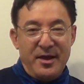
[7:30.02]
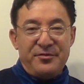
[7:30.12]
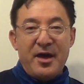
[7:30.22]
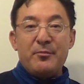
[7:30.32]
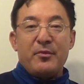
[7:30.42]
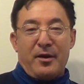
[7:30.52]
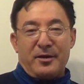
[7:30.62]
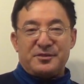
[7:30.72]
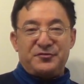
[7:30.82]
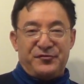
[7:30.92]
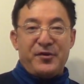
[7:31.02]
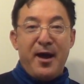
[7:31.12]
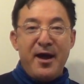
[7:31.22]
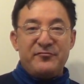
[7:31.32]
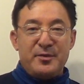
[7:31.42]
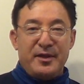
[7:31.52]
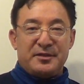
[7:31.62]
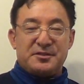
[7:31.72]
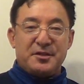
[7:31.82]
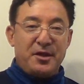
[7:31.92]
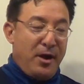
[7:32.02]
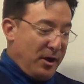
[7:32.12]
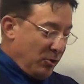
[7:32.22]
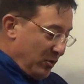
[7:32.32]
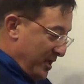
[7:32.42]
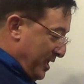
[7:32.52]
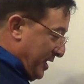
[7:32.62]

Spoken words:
that marks 5 minutes to go